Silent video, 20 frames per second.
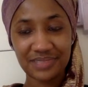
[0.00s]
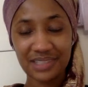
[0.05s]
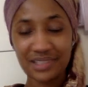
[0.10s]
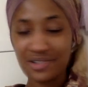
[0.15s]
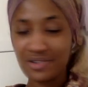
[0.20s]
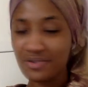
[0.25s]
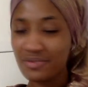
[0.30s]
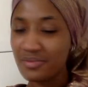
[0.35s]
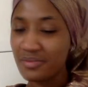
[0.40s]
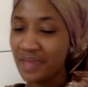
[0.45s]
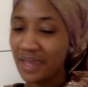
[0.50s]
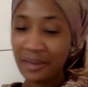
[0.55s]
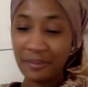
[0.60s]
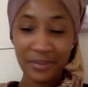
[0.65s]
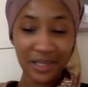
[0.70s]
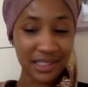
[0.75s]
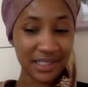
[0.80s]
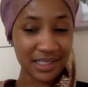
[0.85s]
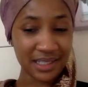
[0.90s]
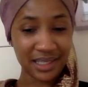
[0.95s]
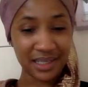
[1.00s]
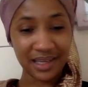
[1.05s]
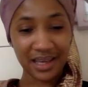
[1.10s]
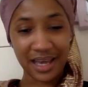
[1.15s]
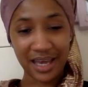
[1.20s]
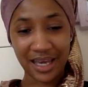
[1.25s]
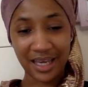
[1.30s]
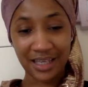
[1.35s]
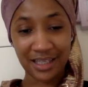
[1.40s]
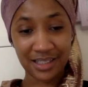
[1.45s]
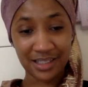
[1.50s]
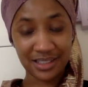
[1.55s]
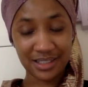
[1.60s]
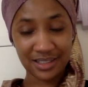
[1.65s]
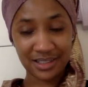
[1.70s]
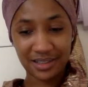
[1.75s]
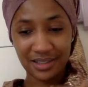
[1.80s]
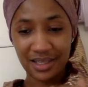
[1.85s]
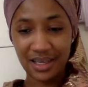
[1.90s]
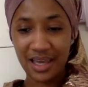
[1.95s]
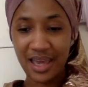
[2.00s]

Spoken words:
You made my day, guys.